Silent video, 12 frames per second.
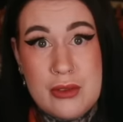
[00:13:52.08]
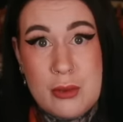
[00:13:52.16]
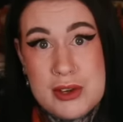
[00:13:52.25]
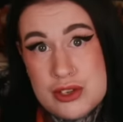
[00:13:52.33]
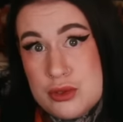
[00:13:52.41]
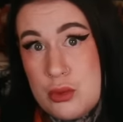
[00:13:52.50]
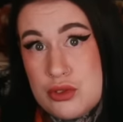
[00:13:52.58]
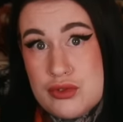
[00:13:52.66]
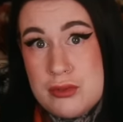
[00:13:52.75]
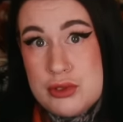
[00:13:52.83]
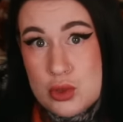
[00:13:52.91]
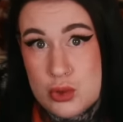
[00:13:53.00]
that we just watched
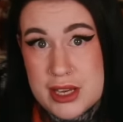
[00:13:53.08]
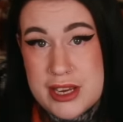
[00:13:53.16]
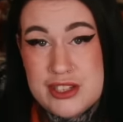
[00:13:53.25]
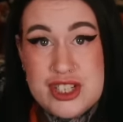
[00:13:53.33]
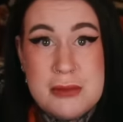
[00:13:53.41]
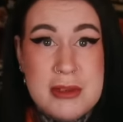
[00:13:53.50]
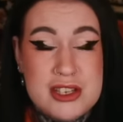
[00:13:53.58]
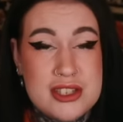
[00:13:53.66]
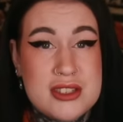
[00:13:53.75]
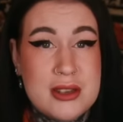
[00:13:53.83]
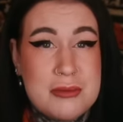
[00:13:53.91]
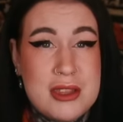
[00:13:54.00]
from Jordan, she
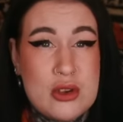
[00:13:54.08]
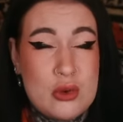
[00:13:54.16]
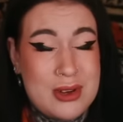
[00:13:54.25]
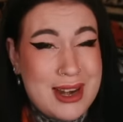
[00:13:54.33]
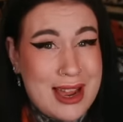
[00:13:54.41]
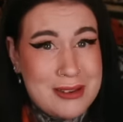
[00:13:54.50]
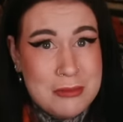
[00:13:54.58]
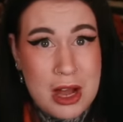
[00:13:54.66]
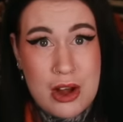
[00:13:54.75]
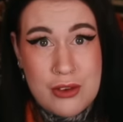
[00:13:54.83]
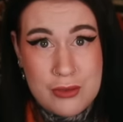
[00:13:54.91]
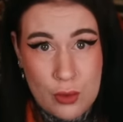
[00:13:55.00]
mentioned something called
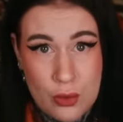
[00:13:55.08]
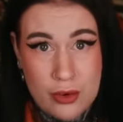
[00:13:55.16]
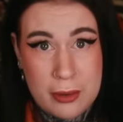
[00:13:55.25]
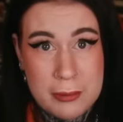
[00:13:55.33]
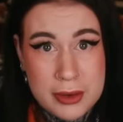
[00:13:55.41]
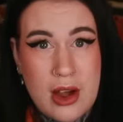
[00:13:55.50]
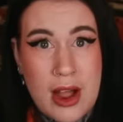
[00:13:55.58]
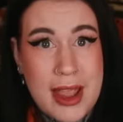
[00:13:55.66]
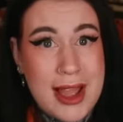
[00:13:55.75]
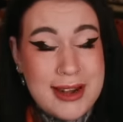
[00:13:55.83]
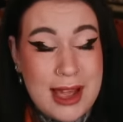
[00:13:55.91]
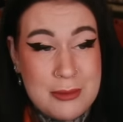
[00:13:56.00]
Landmark Forum. I
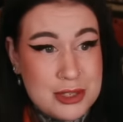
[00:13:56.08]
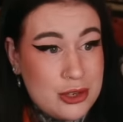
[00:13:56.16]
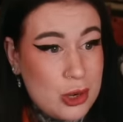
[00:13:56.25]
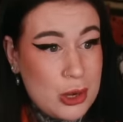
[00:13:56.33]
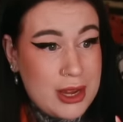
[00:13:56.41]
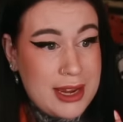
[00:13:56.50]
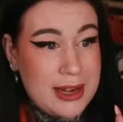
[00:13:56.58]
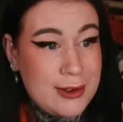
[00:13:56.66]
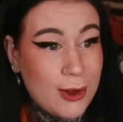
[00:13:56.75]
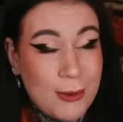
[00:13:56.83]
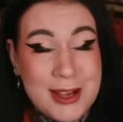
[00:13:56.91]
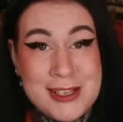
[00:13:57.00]
had absolutely
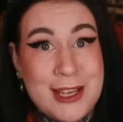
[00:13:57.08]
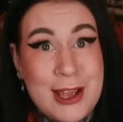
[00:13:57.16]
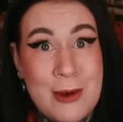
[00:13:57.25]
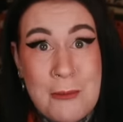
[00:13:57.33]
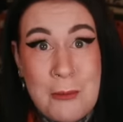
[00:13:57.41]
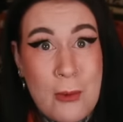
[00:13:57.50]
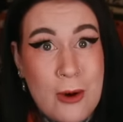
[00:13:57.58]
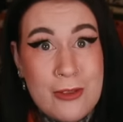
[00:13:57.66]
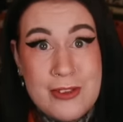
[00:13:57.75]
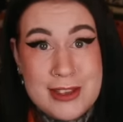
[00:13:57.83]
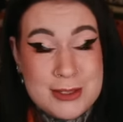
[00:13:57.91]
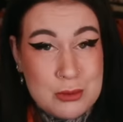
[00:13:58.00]
no idea what
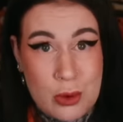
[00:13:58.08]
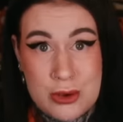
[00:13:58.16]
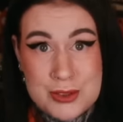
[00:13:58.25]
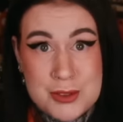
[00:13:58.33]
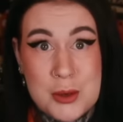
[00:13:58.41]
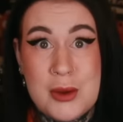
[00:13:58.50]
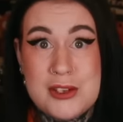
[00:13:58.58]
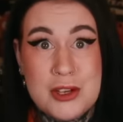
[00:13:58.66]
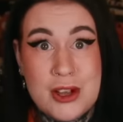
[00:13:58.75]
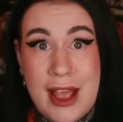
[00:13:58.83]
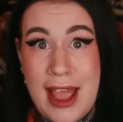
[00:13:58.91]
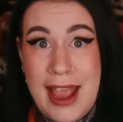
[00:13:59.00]
this was, so I
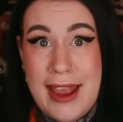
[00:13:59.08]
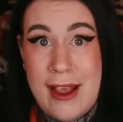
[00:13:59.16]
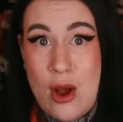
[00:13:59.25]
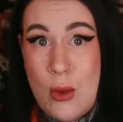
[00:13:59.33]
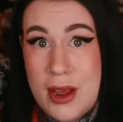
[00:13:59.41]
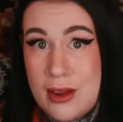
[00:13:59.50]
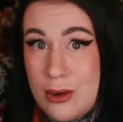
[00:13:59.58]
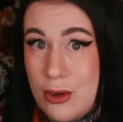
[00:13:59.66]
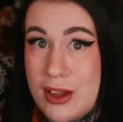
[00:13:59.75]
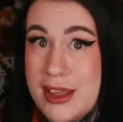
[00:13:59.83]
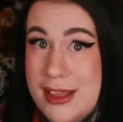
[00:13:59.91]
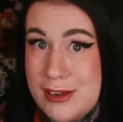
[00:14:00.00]
took a quick
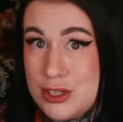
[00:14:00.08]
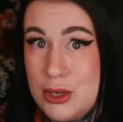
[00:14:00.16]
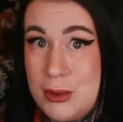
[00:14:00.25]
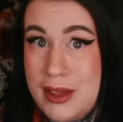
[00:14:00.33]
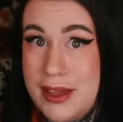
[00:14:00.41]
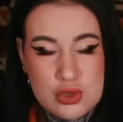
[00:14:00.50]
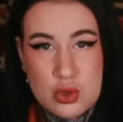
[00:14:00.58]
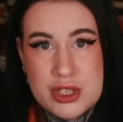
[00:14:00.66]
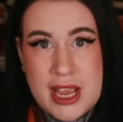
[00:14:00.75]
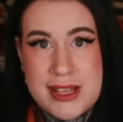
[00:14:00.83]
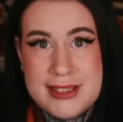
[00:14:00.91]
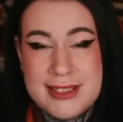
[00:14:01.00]
look into it.
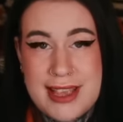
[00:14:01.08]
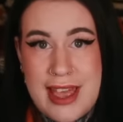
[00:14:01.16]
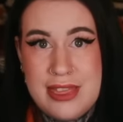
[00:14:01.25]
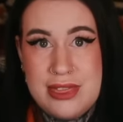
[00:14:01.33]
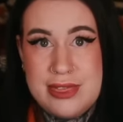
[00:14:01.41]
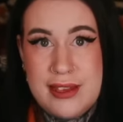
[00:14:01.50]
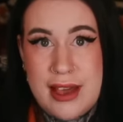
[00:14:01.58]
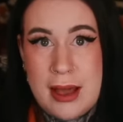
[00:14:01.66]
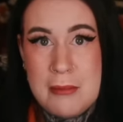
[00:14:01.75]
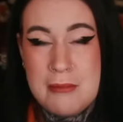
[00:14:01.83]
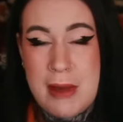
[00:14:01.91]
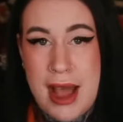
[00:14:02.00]
Jordan said
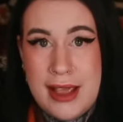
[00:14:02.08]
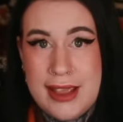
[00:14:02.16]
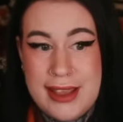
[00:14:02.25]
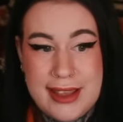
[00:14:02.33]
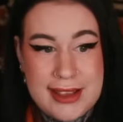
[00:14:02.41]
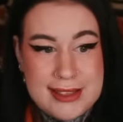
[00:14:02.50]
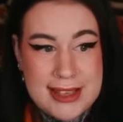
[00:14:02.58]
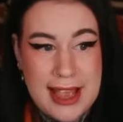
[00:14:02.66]
that Matt is